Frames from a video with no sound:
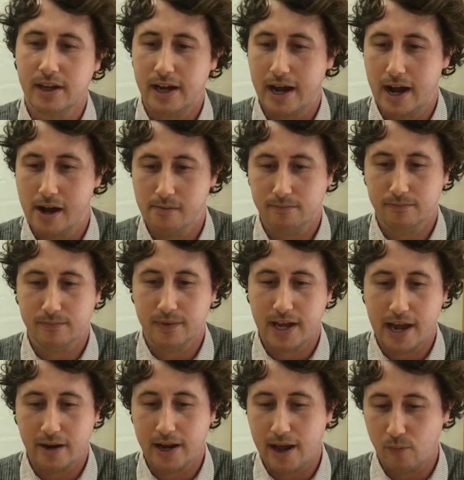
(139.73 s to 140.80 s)

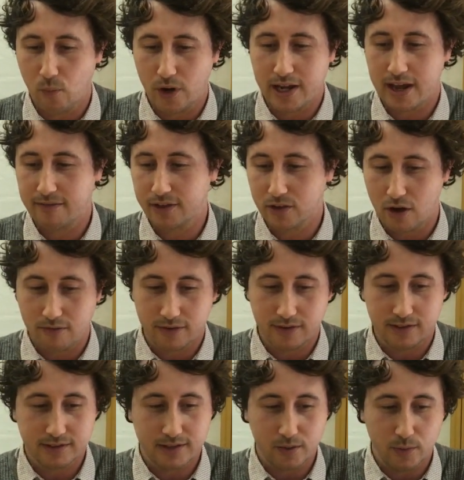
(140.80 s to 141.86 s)
And we have the
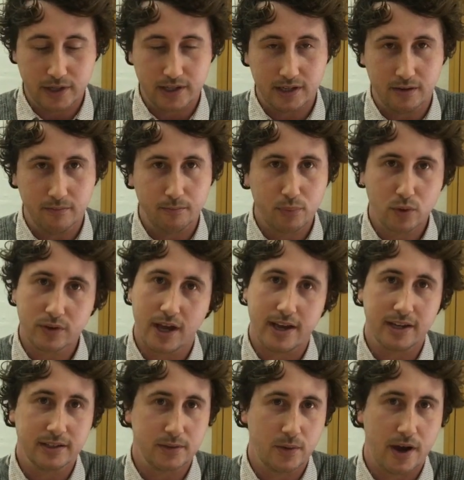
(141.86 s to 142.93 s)
confidence that we can put
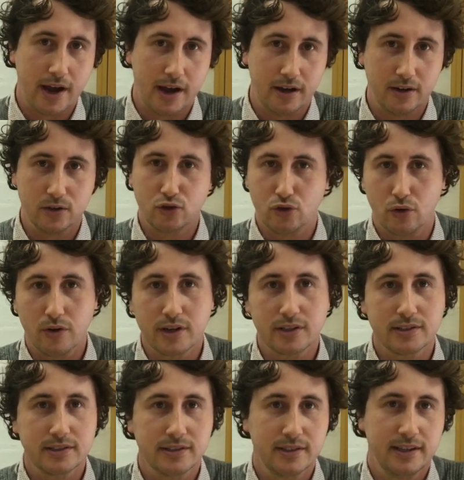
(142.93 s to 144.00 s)
that into our
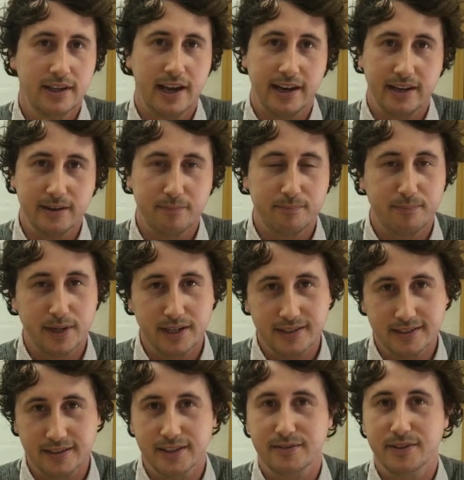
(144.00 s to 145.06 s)
drawings and it
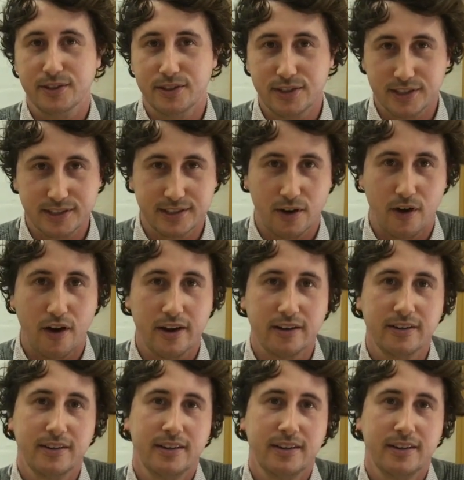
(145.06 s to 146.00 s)
be delivered to site.